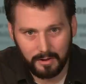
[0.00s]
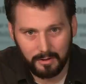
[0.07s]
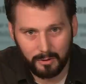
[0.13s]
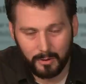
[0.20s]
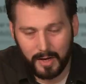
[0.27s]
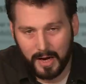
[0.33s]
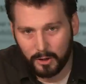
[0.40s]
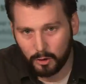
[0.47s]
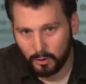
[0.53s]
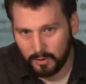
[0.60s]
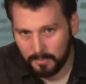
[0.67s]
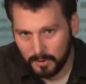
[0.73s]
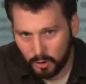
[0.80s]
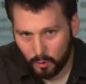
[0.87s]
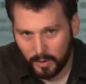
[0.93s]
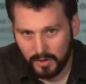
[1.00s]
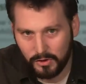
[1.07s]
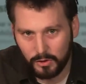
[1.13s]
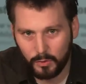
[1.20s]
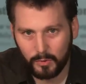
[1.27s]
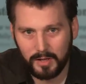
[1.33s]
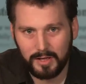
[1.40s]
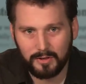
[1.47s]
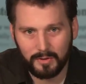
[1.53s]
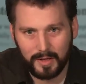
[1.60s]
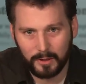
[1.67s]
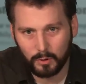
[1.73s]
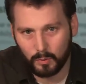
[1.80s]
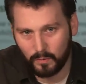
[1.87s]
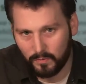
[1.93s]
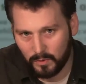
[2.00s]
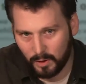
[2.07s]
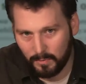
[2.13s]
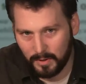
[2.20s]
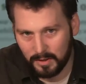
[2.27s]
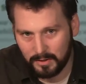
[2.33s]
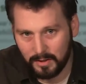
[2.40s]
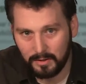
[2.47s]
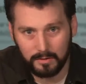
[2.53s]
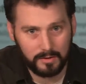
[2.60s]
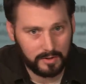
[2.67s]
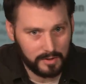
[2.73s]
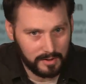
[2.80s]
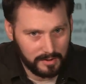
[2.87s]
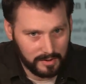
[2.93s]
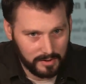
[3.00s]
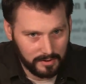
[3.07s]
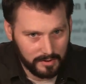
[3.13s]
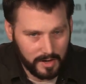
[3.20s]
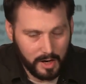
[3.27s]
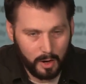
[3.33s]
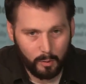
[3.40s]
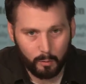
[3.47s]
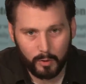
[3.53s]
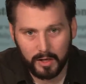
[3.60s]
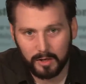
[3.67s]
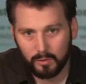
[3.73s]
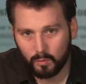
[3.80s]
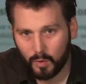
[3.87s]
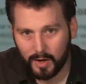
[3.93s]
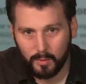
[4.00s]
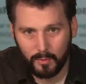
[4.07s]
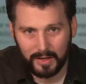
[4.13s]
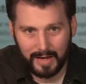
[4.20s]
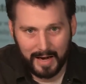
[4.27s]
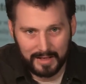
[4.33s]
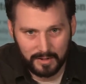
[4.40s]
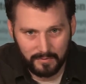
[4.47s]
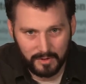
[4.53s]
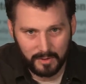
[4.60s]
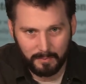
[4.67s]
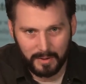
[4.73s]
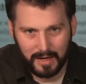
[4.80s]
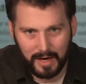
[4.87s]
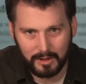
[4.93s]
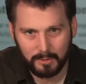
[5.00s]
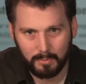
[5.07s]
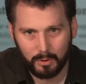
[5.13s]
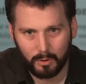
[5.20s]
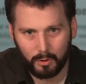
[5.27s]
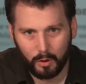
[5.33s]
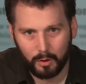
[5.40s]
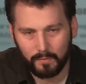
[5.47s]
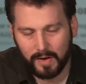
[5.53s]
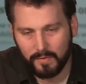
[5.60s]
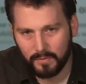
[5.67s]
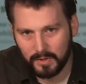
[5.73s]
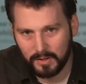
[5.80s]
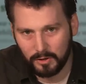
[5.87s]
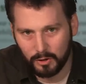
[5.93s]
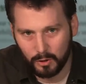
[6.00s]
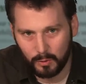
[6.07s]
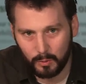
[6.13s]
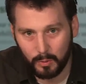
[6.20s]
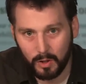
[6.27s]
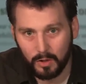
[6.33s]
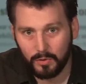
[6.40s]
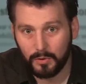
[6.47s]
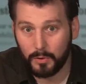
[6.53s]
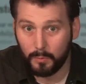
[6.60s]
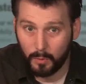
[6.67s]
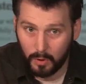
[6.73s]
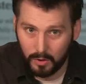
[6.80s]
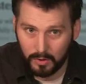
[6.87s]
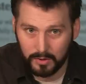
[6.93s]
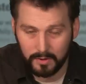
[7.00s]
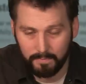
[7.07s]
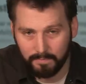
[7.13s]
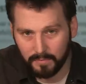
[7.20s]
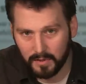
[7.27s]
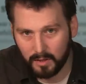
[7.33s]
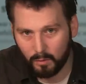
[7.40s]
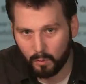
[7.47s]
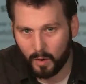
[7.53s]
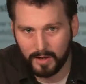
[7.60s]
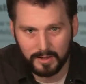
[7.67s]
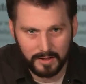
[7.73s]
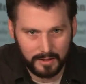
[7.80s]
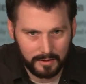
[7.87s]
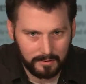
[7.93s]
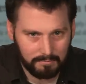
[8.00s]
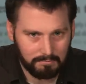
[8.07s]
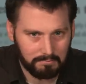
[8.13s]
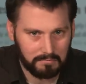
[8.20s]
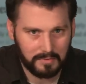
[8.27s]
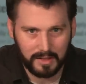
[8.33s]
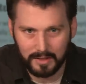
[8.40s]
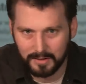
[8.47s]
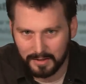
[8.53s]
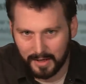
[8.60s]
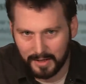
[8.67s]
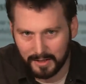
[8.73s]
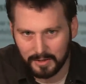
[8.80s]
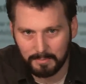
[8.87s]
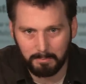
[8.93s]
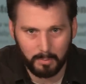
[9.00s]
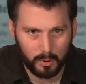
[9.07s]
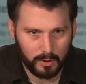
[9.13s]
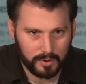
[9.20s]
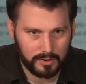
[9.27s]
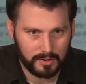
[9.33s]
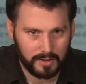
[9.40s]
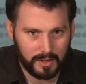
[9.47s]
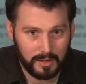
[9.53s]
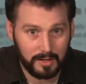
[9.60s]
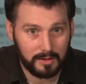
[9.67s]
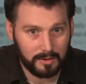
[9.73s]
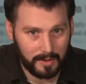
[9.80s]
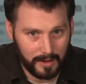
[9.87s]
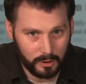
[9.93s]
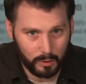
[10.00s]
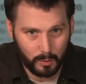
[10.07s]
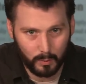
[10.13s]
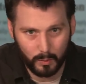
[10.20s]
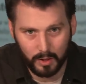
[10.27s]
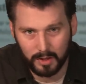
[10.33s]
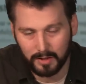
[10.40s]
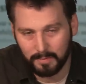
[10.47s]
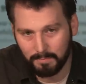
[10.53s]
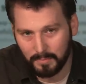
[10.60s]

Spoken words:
could actually be traced to an intellectual ferment in the 60s, when right-wing activists began to put a lot of effort into the word, writing, think tanks, books, and intellectual work.